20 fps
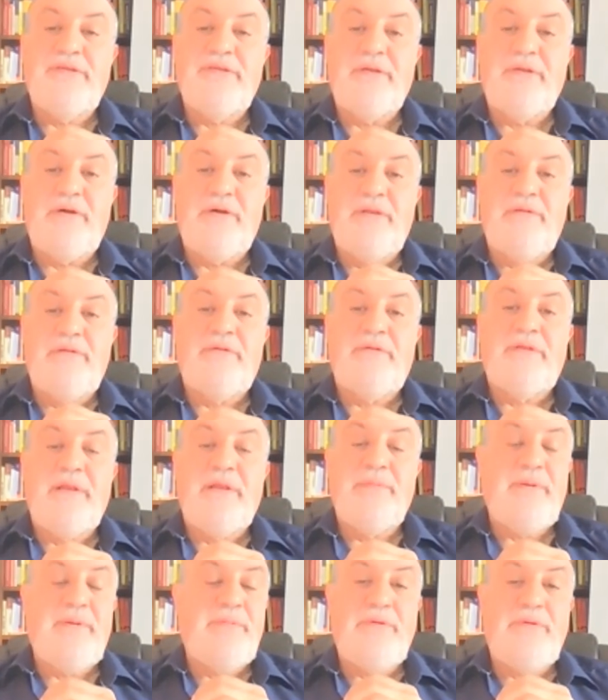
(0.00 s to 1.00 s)
started. Tell
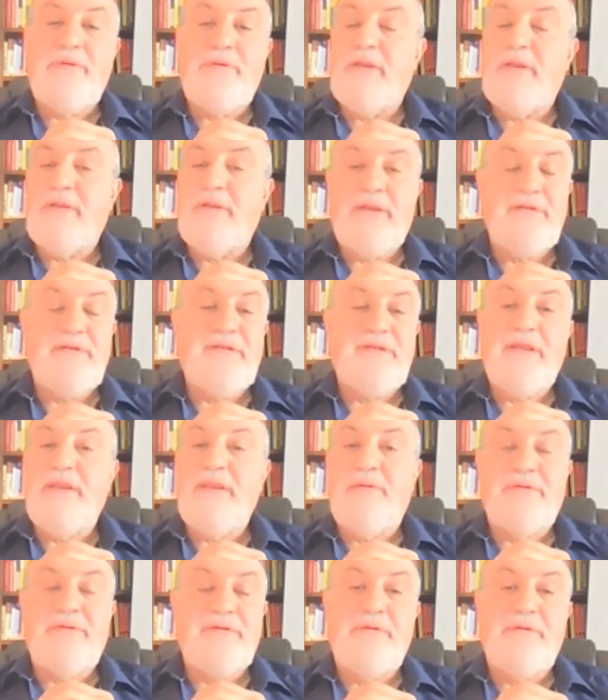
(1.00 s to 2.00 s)
people you're not
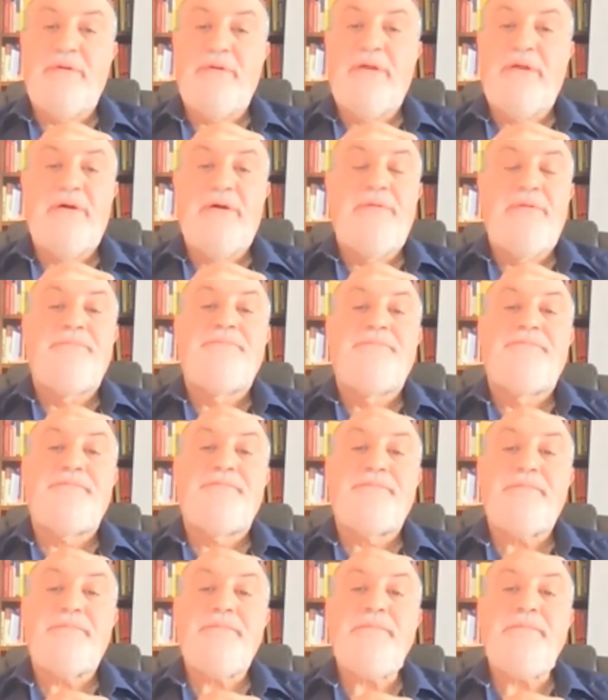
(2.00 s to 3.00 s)
understanding what's going on.
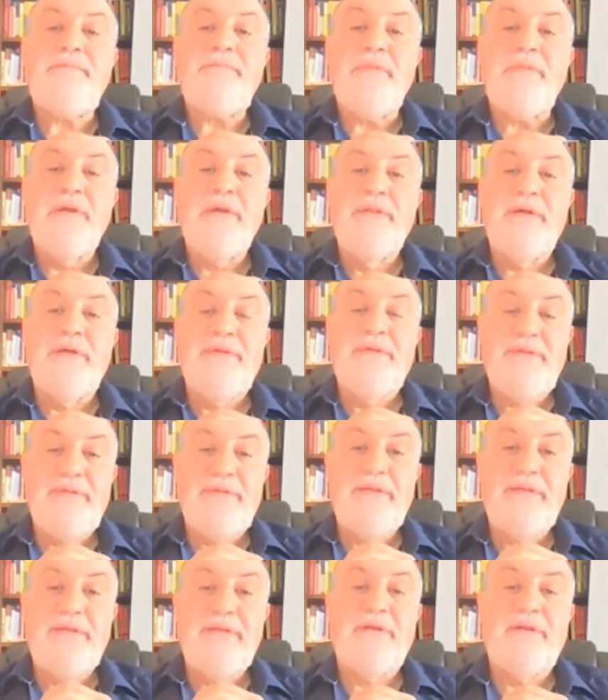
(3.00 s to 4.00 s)
That these
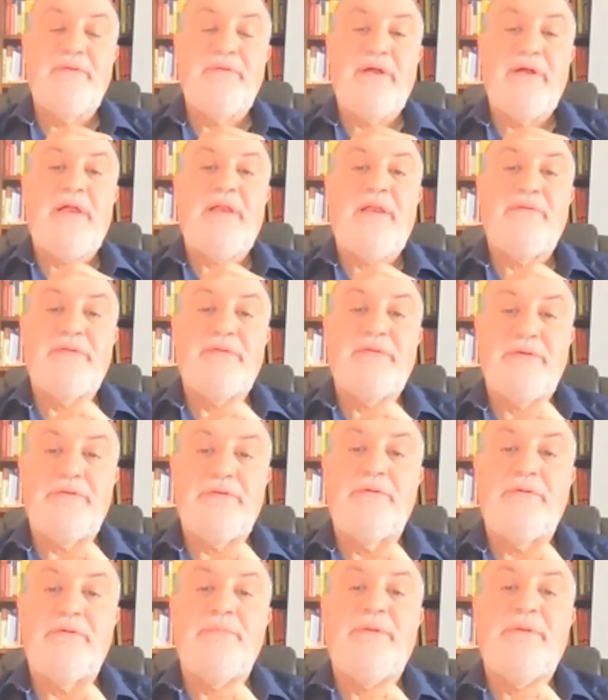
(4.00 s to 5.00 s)
things can run out of
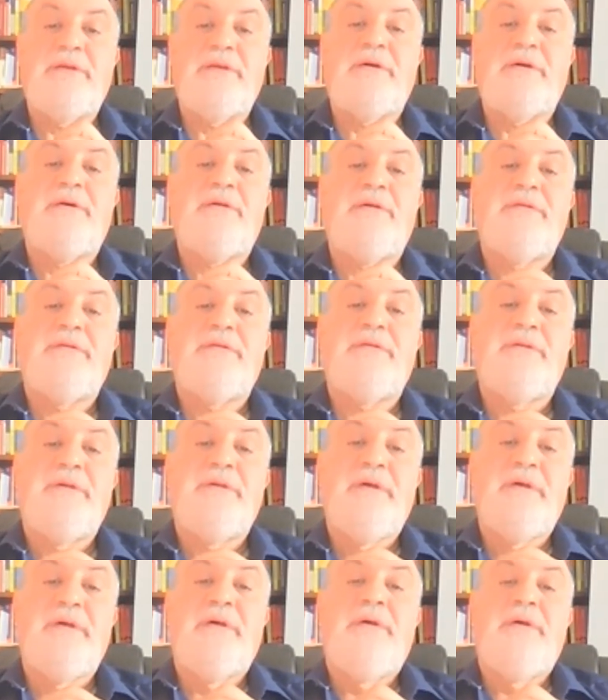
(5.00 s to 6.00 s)
control because
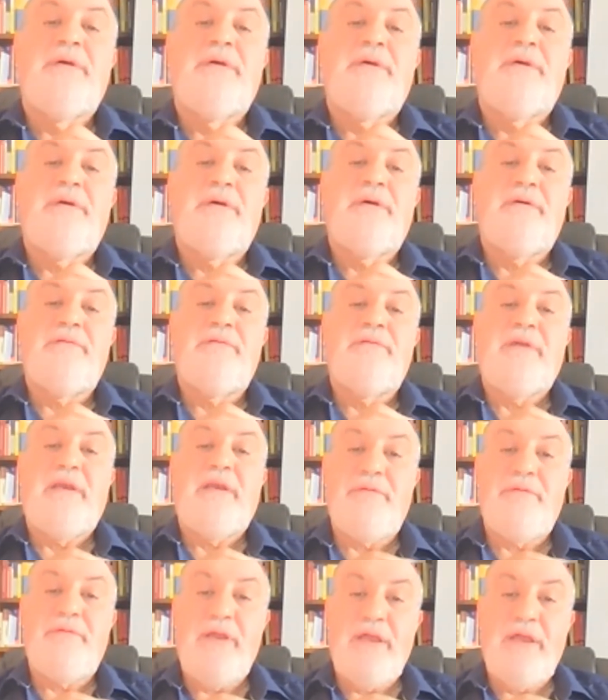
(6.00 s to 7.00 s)
of
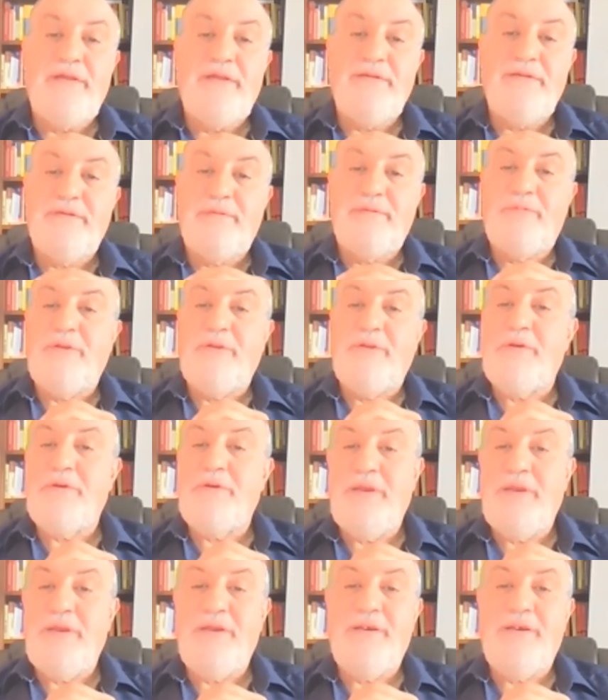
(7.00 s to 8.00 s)
Air France, British
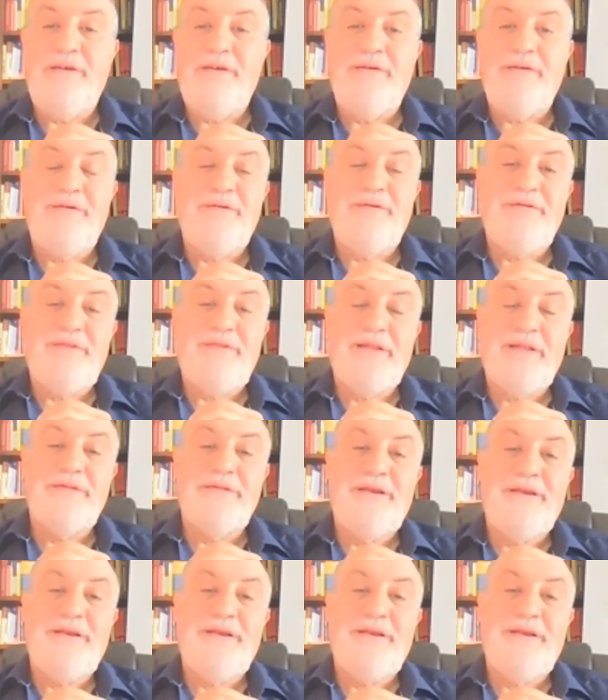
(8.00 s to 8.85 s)
Air, Delta